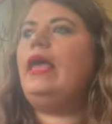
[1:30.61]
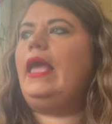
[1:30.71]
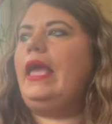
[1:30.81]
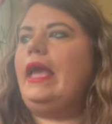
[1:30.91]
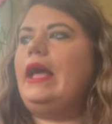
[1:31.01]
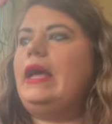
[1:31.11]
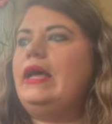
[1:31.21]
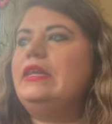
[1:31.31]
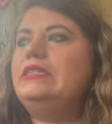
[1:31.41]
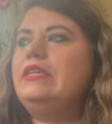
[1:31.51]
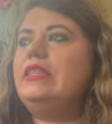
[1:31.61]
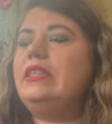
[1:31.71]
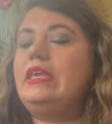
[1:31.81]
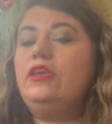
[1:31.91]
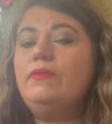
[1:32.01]
And
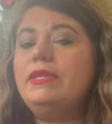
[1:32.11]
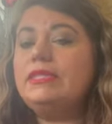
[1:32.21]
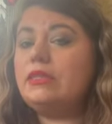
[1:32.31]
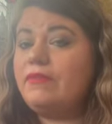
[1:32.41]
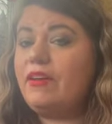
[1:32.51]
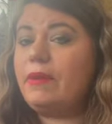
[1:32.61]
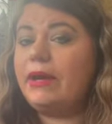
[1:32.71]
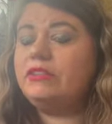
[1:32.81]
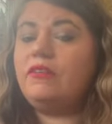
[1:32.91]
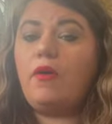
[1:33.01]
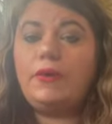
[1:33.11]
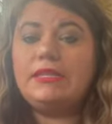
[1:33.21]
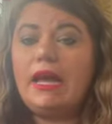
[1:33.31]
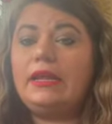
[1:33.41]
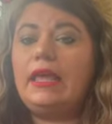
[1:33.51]
the humans and the vampires have always
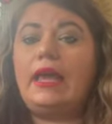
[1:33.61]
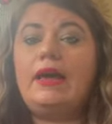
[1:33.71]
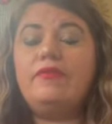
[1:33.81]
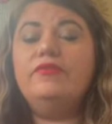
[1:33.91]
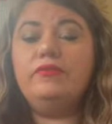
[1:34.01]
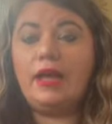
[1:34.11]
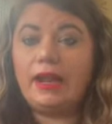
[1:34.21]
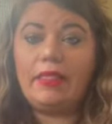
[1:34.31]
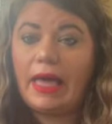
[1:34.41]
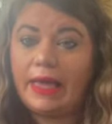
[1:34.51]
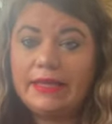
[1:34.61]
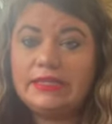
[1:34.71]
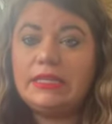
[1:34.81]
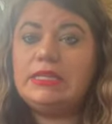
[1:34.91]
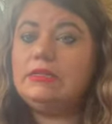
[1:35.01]
had like an
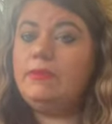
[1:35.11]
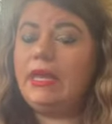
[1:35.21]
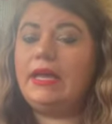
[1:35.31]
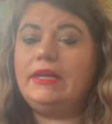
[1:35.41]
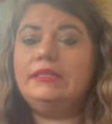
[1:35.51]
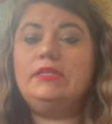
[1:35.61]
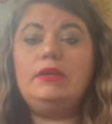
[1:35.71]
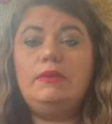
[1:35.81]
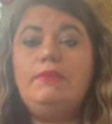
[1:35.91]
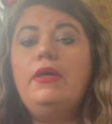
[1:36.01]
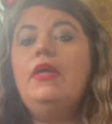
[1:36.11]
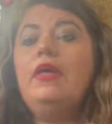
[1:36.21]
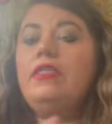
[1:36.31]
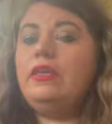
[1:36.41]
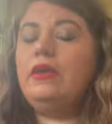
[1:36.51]
alliance to keep
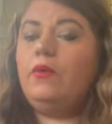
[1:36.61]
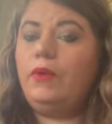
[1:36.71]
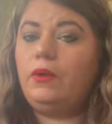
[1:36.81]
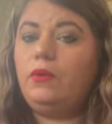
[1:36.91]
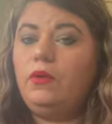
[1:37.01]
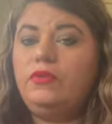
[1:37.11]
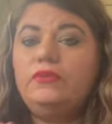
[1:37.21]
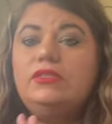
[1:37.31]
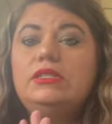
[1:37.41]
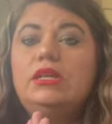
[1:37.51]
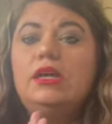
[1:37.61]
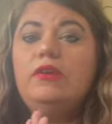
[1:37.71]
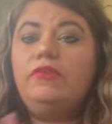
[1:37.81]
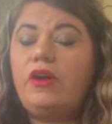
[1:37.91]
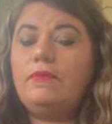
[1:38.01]
the werewolves
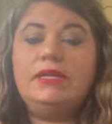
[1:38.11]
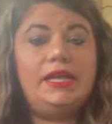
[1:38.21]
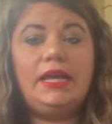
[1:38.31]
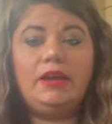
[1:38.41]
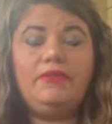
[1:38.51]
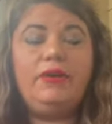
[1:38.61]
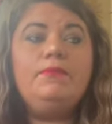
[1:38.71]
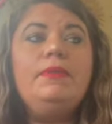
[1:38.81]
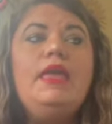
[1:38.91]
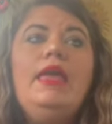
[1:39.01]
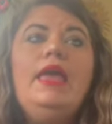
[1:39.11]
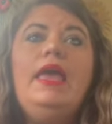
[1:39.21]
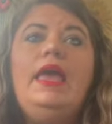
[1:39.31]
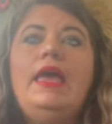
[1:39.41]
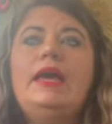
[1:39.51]
from taking over.
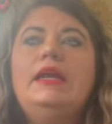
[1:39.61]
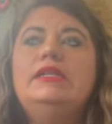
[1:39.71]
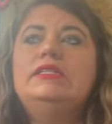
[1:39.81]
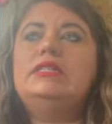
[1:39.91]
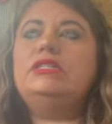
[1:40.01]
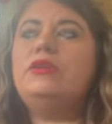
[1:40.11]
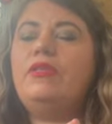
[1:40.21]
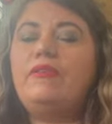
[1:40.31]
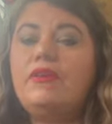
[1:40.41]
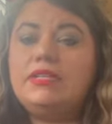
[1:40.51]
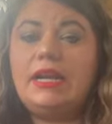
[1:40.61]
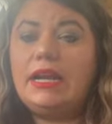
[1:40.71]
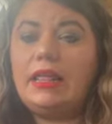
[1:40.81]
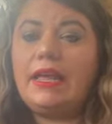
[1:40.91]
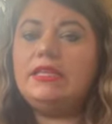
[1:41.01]
And so they've always had an
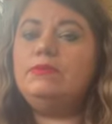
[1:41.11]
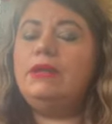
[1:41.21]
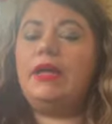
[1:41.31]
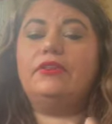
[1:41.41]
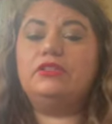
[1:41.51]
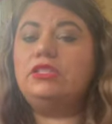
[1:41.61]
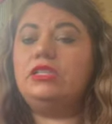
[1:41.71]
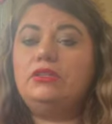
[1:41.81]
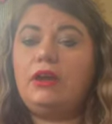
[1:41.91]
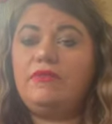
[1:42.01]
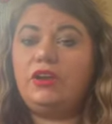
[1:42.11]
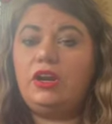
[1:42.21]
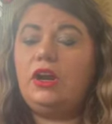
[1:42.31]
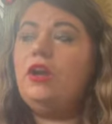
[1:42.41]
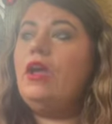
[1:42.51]
alliance, but now there's this new
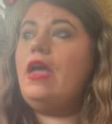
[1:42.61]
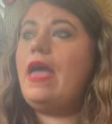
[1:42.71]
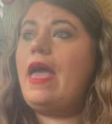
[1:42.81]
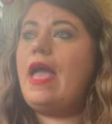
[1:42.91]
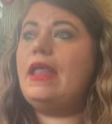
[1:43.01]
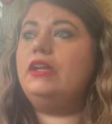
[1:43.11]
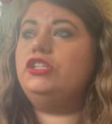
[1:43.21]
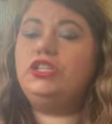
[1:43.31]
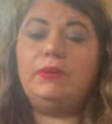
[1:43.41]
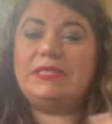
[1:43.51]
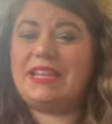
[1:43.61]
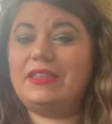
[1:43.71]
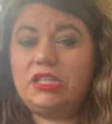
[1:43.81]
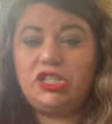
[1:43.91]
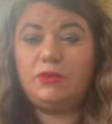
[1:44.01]
governor and she wants
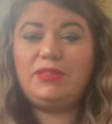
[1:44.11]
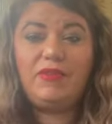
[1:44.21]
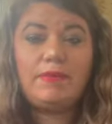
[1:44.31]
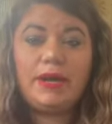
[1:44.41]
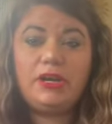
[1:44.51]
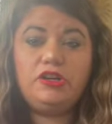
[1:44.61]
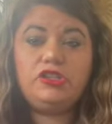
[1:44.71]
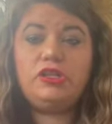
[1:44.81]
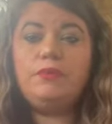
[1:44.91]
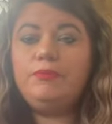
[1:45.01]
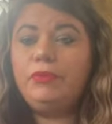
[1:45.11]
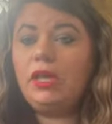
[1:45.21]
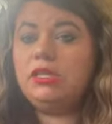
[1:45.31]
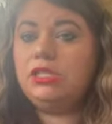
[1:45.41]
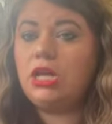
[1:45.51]
something to do with the vampires.
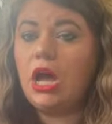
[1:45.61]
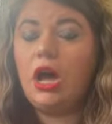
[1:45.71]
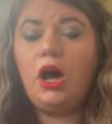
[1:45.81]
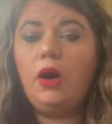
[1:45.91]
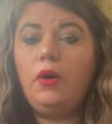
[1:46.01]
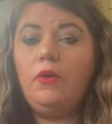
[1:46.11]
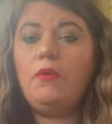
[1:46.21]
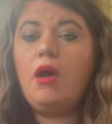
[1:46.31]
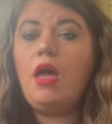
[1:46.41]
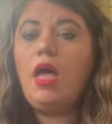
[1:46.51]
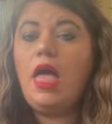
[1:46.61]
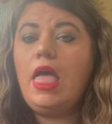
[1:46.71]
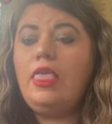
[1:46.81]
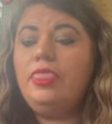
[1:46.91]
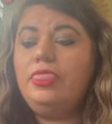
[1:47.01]
So
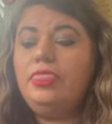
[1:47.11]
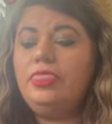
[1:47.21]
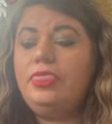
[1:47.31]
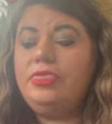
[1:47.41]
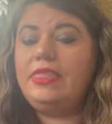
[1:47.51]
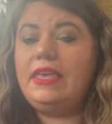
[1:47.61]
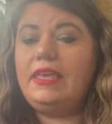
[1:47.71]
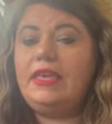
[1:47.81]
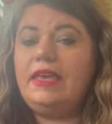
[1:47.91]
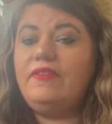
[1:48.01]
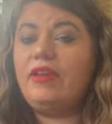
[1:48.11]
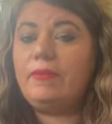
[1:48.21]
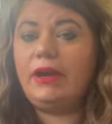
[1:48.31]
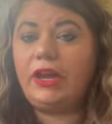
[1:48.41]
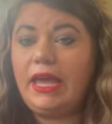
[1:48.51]
the
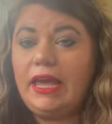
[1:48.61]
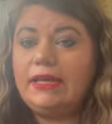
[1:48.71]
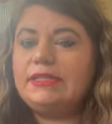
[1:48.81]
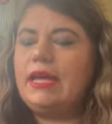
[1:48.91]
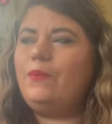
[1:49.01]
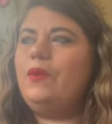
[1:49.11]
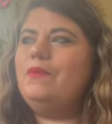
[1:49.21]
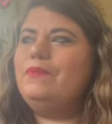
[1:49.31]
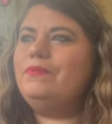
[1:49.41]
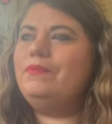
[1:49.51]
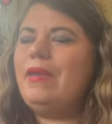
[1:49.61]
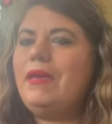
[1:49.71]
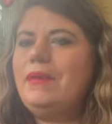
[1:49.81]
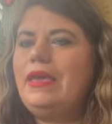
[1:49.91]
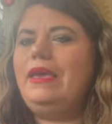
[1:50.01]
vampire king is like, well,
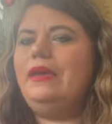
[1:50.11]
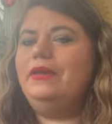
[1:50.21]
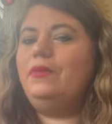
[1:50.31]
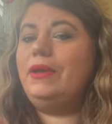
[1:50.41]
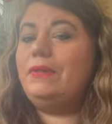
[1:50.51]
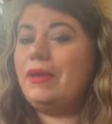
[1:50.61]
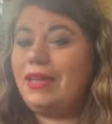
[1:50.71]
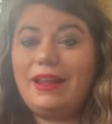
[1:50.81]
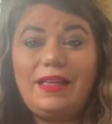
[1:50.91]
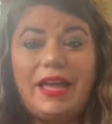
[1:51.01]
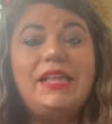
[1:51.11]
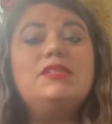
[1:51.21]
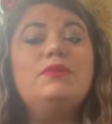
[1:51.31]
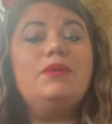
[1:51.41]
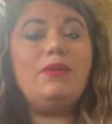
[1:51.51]
maybe we can make an alliance
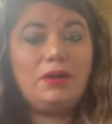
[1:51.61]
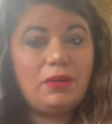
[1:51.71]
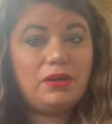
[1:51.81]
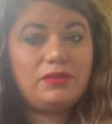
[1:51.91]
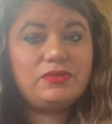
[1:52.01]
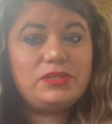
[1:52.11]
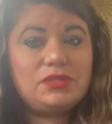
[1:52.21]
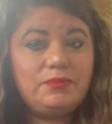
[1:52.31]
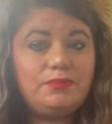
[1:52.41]
with the werewolves.